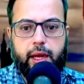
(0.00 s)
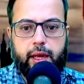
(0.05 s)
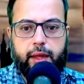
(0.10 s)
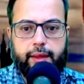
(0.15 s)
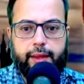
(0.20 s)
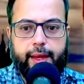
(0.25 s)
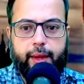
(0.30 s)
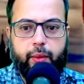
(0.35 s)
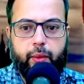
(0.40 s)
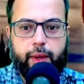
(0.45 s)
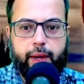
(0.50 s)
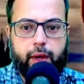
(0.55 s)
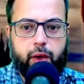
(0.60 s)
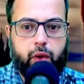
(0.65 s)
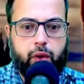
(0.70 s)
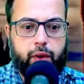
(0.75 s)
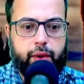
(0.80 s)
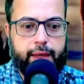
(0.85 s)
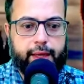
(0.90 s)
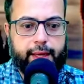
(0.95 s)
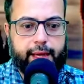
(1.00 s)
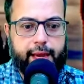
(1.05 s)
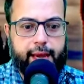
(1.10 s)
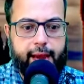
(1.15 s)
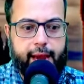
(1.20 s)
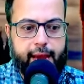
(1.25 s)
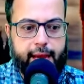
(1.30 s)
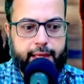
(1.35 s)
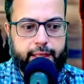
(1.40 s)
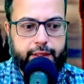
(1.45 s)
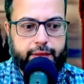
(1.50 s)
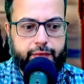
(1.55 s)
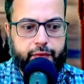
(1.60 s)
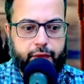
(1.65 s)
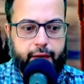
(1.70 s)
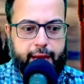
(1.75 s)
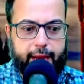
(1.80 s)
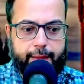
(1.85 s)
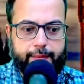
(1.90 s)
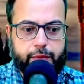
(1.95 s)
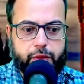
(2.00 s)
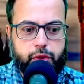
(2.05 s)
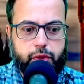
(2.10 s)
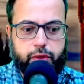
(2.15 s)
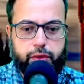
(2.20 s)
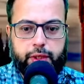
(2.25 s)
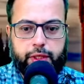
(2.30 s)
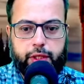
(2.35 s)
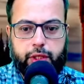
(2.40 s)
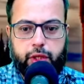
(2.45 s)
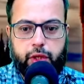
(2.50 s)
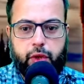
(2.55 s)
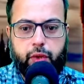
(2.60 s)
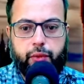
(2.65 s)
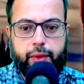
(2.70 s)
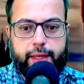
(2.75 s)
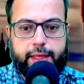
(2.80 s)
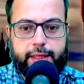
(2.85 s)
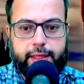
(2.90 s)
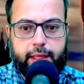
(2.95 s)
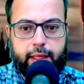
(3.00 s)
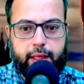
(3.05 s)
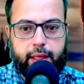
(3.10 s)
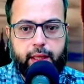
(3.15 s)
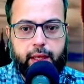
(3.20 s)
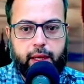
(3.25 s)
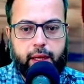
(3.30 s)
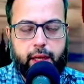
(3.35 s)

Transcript: They were holding hands for absolutely no reason,